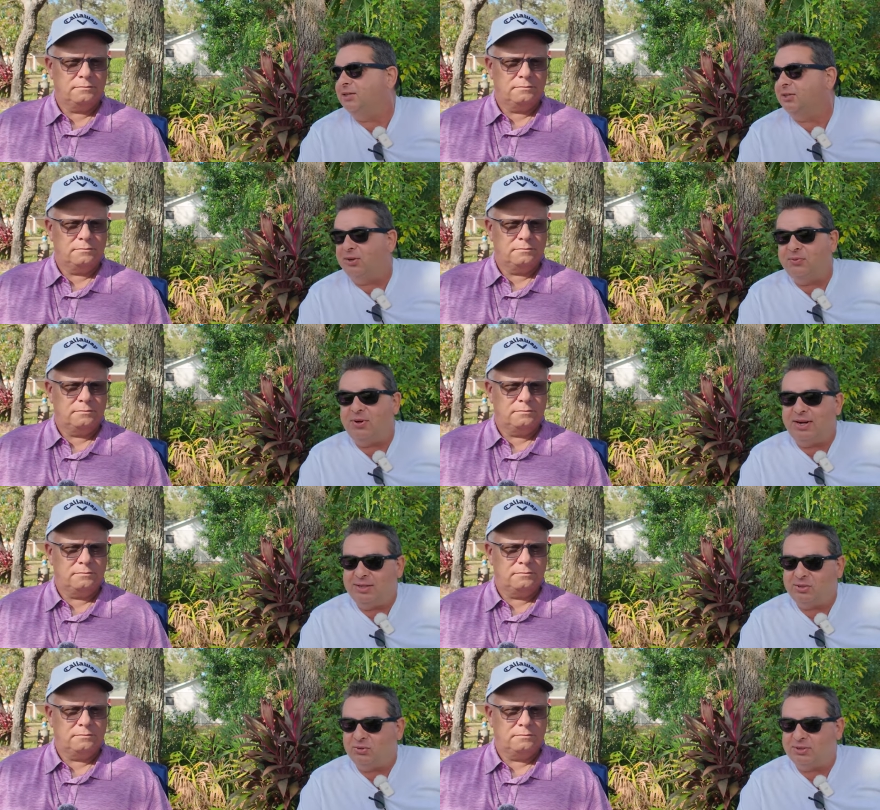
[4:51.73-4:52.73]
Speaker 1: a
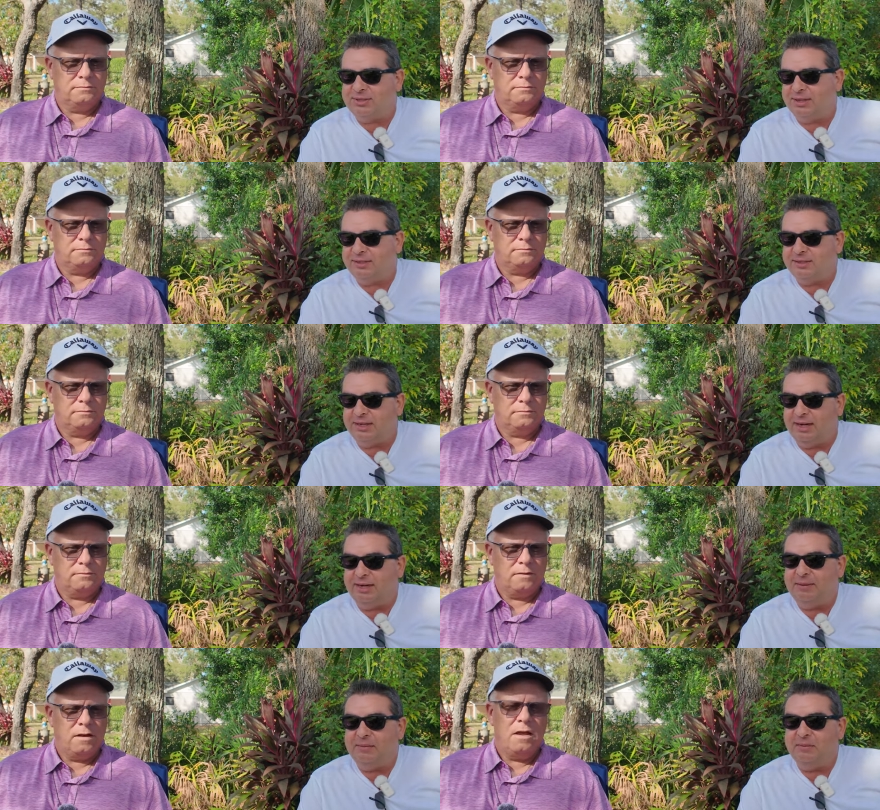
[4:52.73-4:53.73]
sunrise or a sunset?
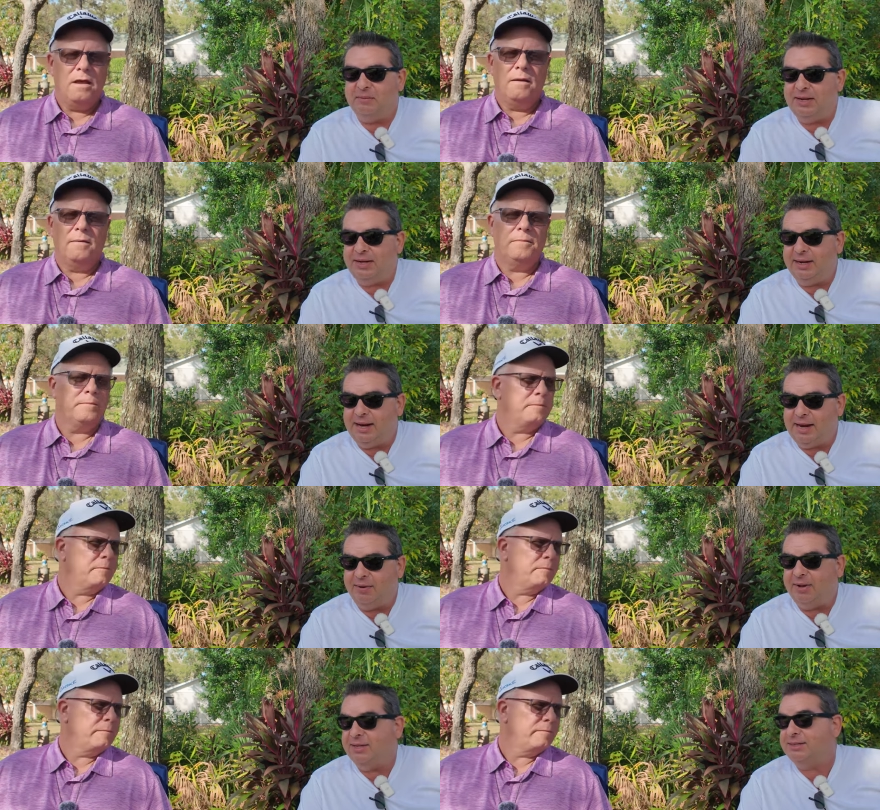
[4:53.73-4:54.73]
Me,
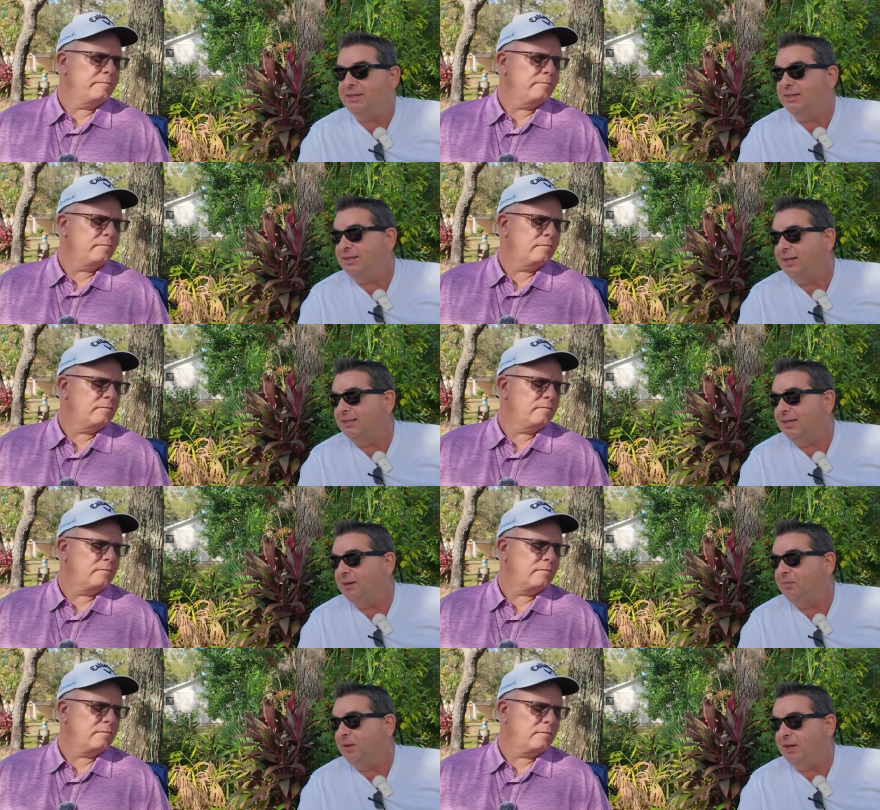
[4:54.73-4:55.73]
I rather see a
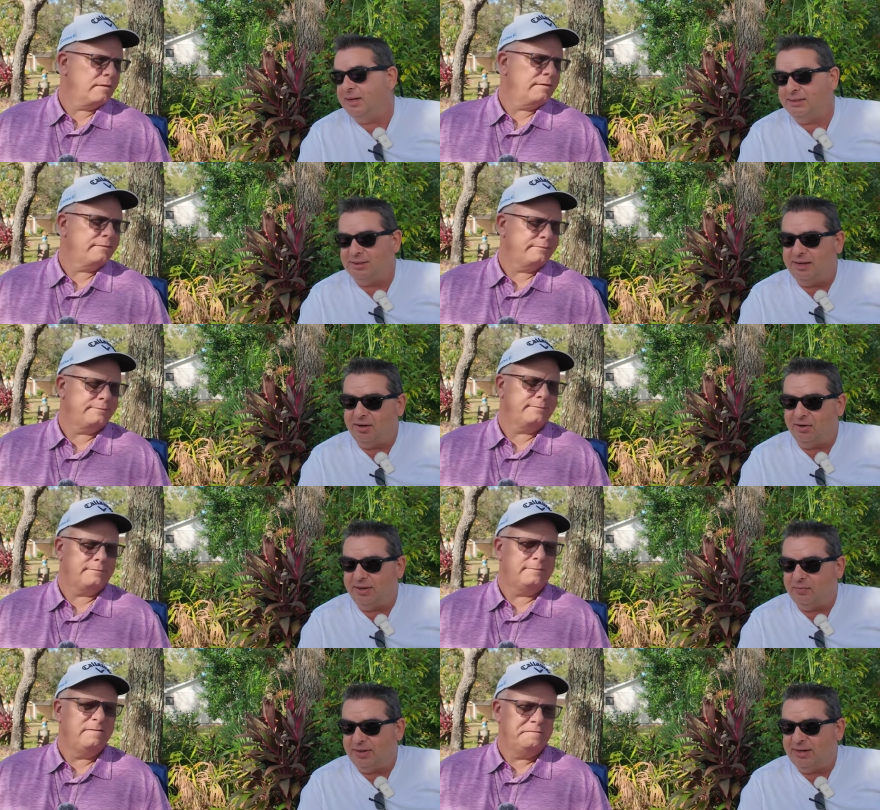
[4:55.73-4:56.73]
sunset because I don't
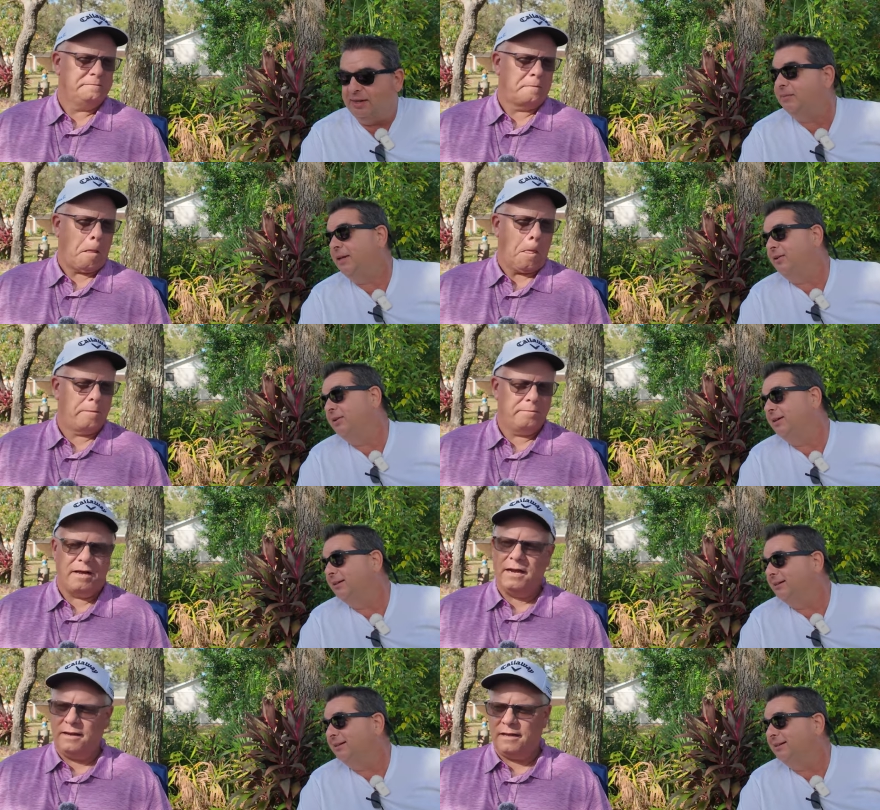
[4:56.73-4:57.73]
like getting up that early.
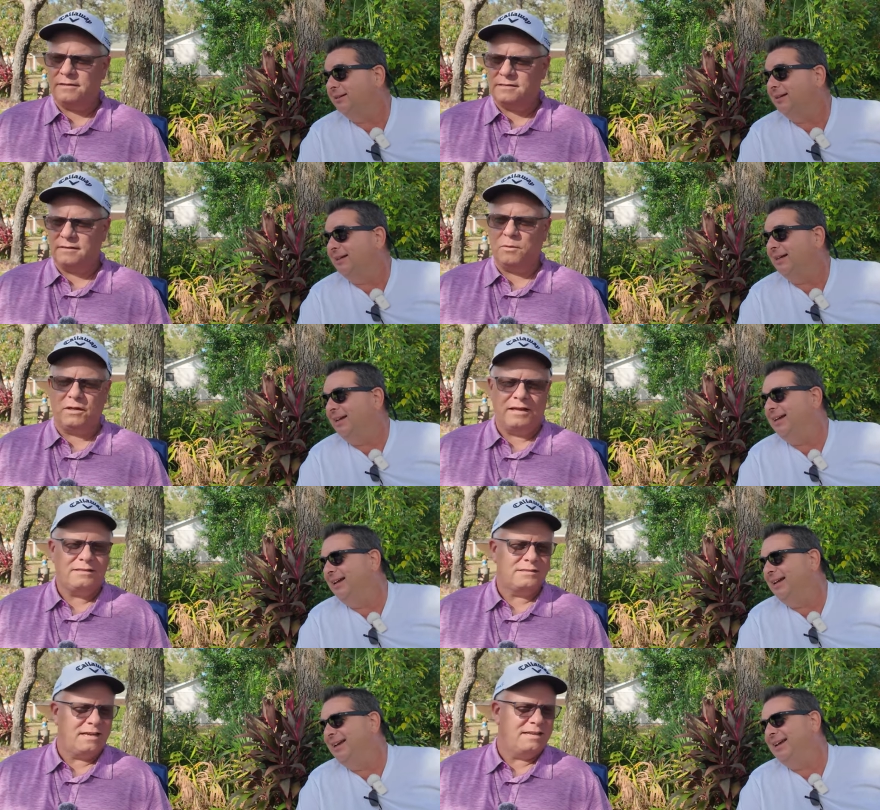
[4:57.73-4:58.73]
Speaker 2: I, that's well,
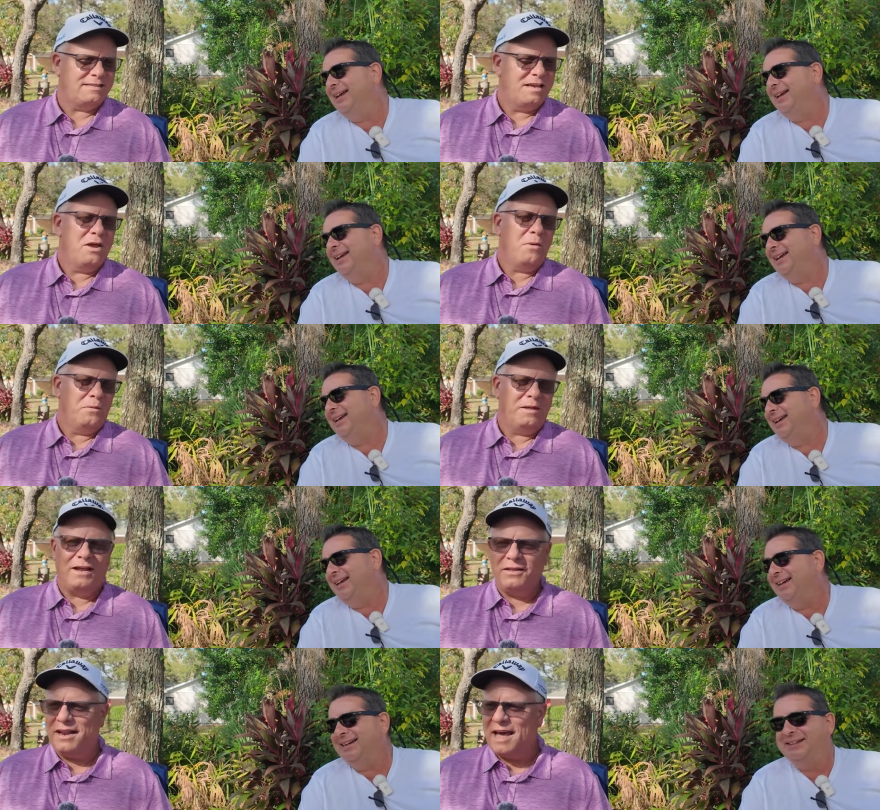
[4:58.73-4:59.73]
that's it. well, not
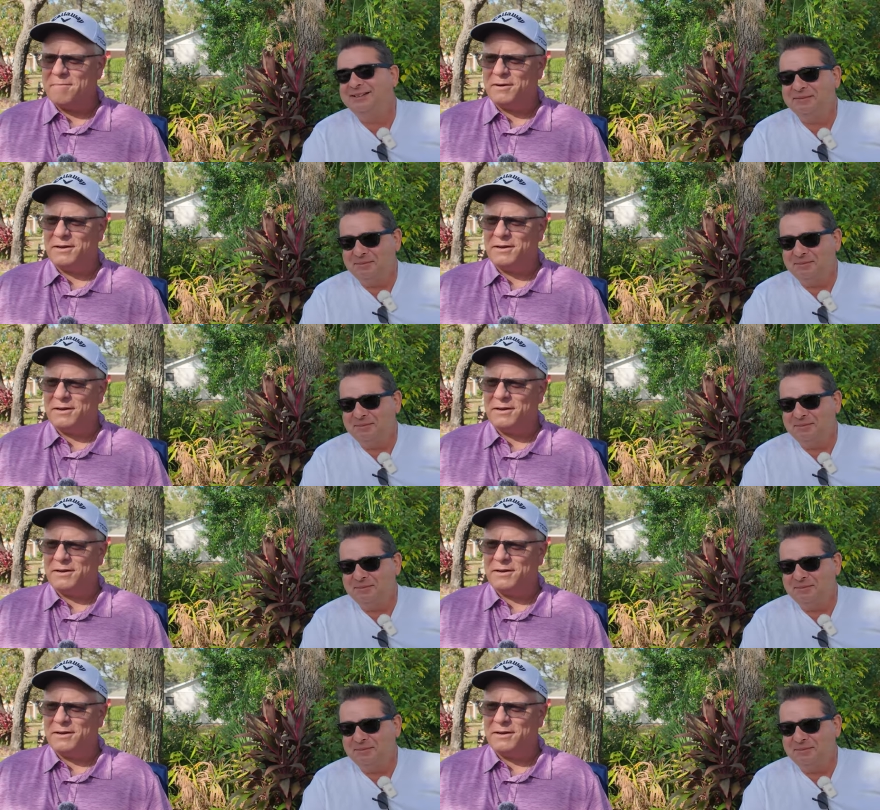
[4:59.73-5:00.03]
only that,